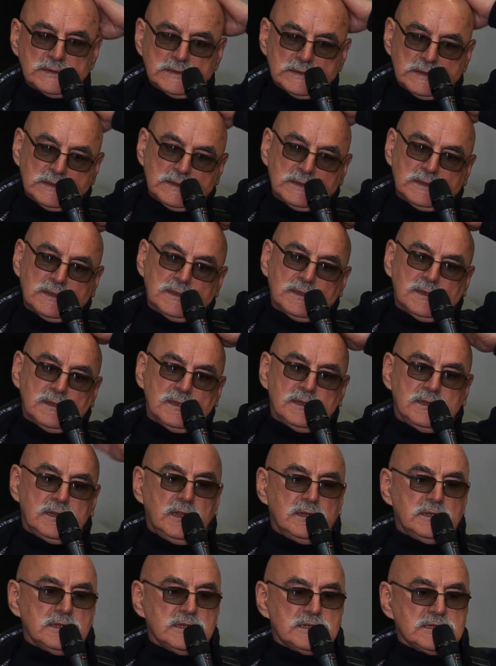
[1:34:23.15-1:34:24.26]
the
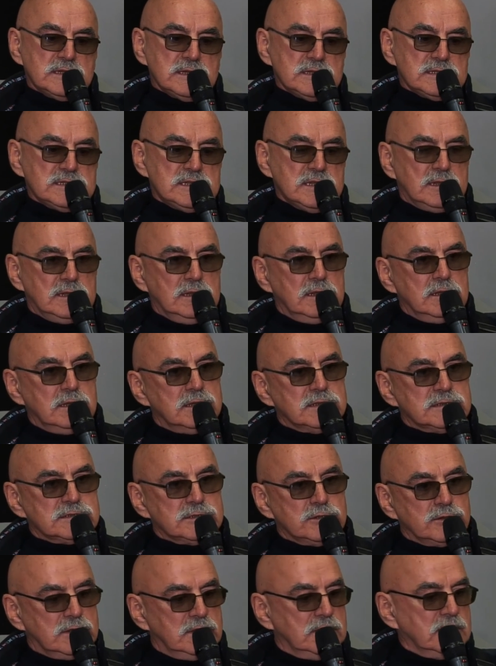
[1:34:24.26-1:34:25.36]
uh, professional
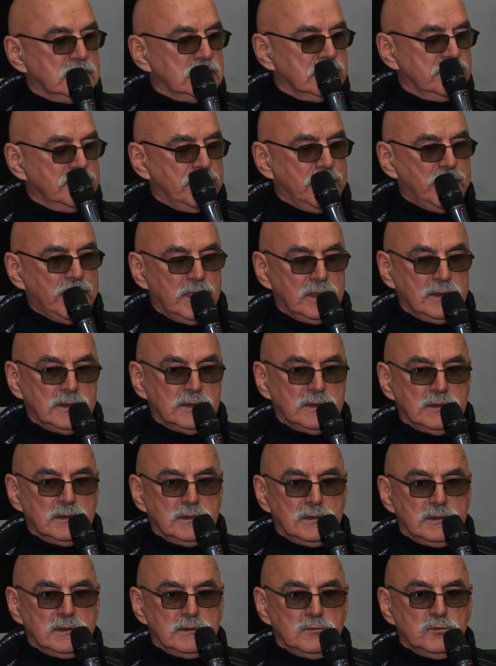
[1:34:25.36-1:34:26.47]
community to
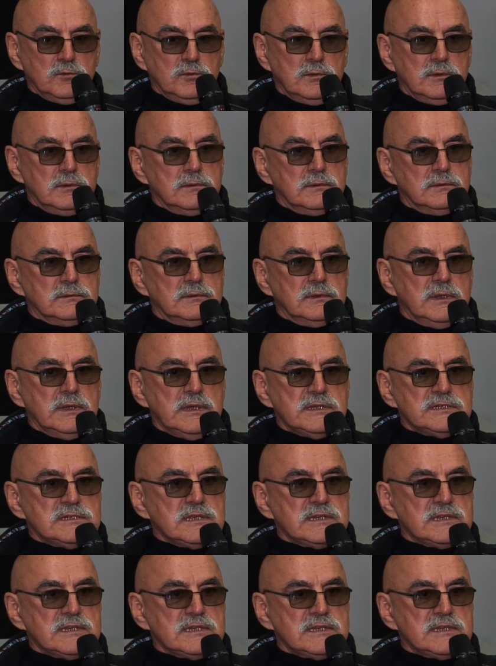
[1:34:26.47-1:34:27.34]
change the state of play.